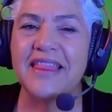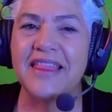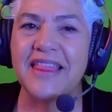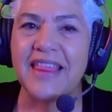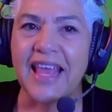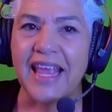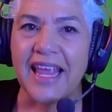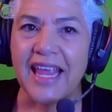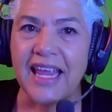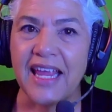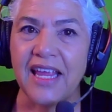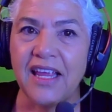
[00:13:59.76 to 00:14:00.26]

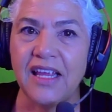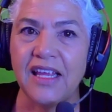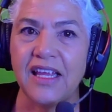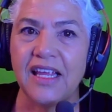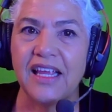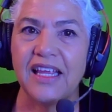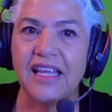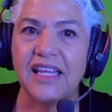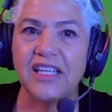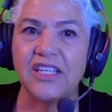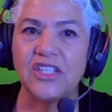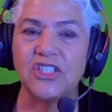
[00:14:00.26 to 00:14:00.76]
they
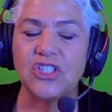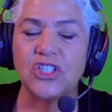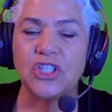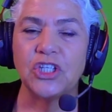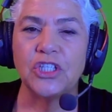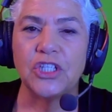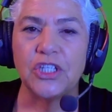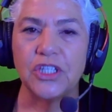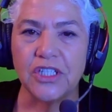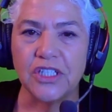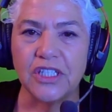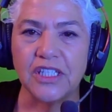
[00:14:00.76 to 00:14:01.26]

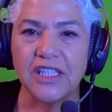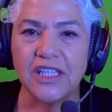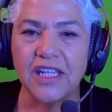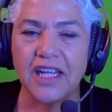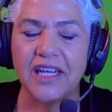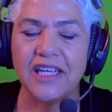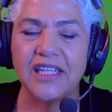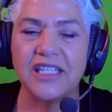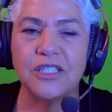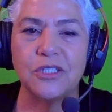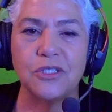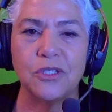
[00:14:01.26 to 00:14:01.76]

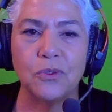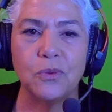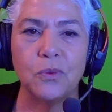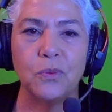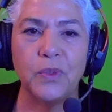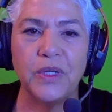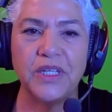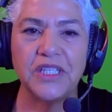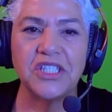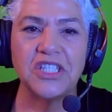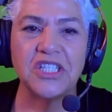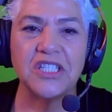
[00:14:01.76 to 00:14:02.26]
internalize
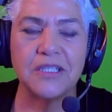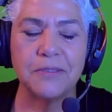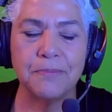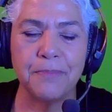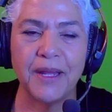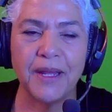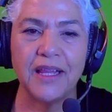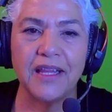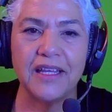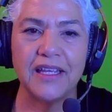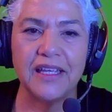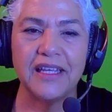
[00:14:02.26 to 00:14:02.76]
which
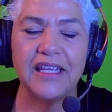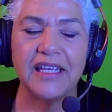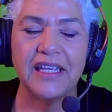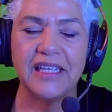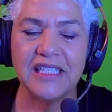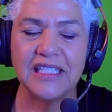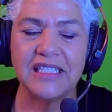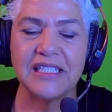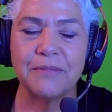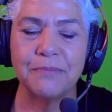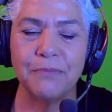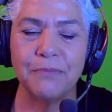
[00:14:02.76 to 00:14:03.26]
spelling is